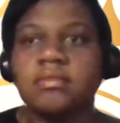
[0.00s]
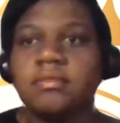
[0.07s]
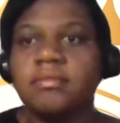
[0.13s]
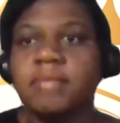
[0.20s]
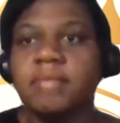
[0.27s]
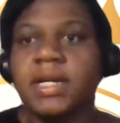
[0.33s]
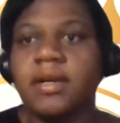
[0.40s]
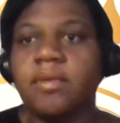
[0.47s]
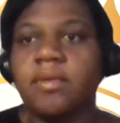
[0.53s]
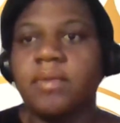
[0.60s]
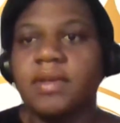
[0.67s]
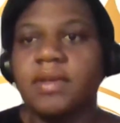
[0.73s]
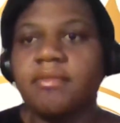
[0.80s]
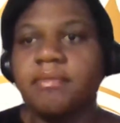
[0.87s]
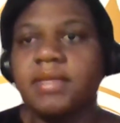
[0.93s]
Bear
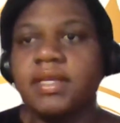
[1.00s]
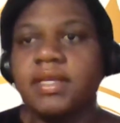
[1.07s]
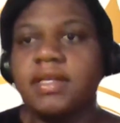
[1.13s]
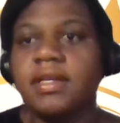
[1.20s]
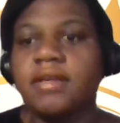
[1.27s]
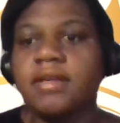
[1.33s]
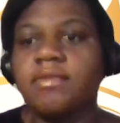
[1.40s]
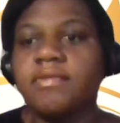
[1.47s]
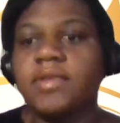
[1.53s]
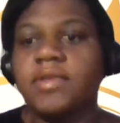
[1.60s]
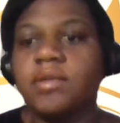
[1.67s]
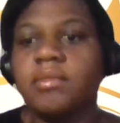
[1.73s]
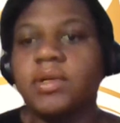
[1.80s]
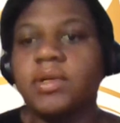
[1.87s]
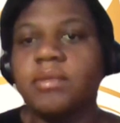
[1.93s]
with me a few
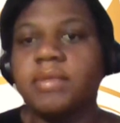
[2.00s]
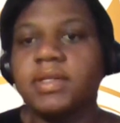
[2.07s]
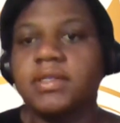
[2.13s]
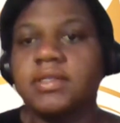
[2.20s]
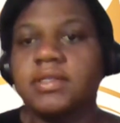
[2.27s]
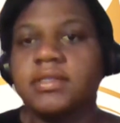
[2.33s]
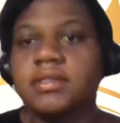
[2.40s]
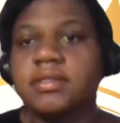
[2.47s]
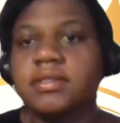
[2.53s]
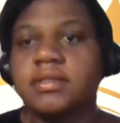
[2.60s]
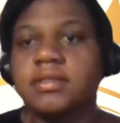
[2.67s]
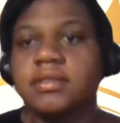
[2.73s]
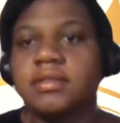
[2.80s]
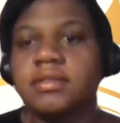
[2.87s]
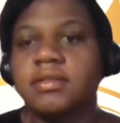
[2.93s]
moments.
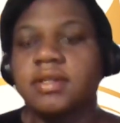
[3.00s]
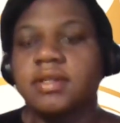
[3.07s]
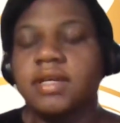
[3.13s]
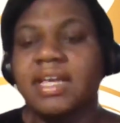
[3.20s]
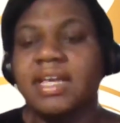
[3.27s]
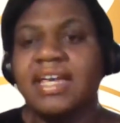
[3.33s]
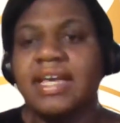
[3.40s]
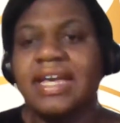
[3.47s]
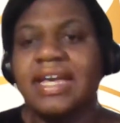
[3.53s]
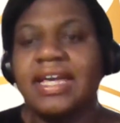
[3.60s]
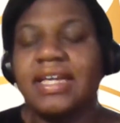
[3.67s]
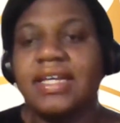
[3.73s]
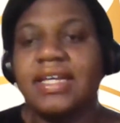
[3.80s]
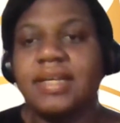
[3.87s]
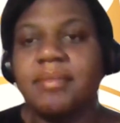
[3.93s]

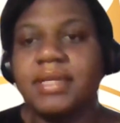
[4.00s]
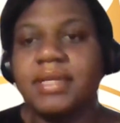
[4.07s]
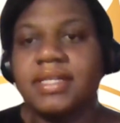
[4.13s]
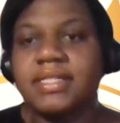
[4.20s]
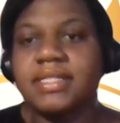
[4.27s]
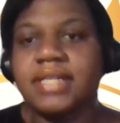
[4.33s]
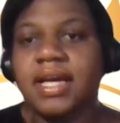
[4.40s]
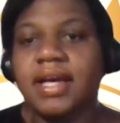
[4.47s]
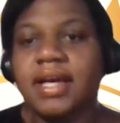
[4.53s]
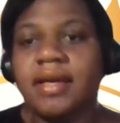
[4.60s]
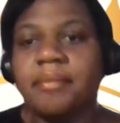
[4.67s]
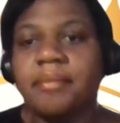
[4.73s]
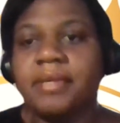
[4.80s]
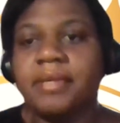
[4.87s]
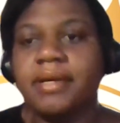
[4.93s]
In the
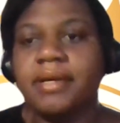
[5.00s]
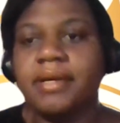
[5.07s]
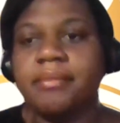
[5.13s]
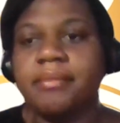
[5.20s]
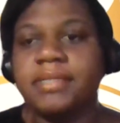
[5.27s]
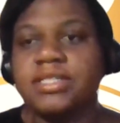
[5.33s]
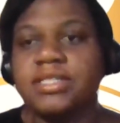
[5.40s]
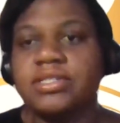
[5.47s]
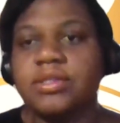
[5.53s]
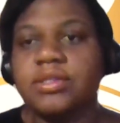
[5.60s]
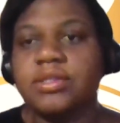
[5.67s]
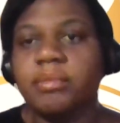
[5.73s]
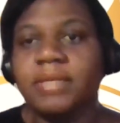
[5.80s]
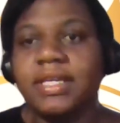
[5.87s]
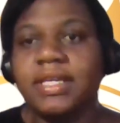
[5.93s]
meantime, I'm
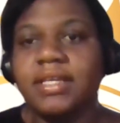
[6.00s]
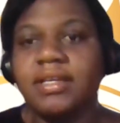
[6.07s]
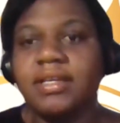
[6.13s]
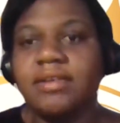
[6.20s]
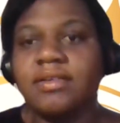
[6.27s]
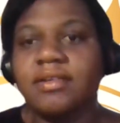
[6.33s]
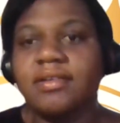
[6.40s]
assuming or